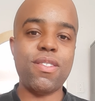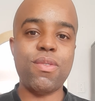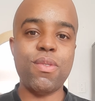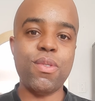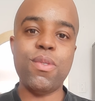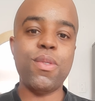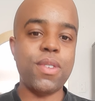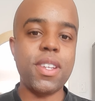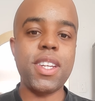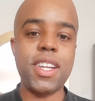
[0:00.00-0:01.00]
So
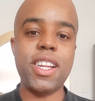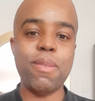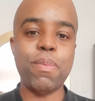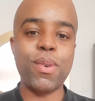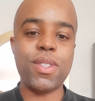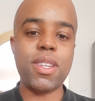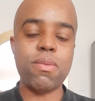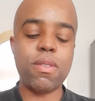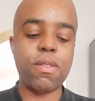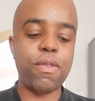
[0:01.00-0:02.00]
really, both
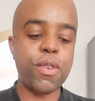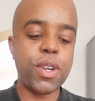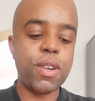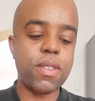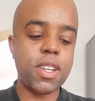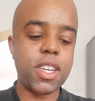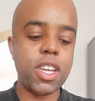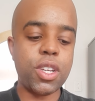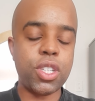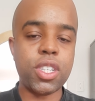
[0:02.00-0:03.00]
teams have to fork out the
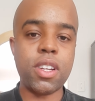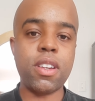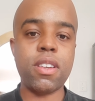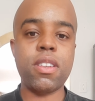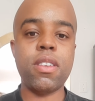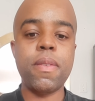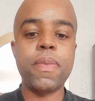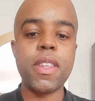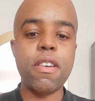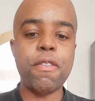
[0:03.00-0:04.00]
cash. And
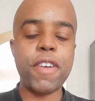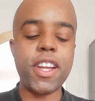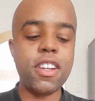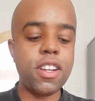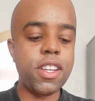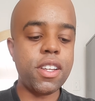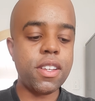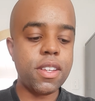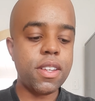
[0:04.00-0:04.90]
finally,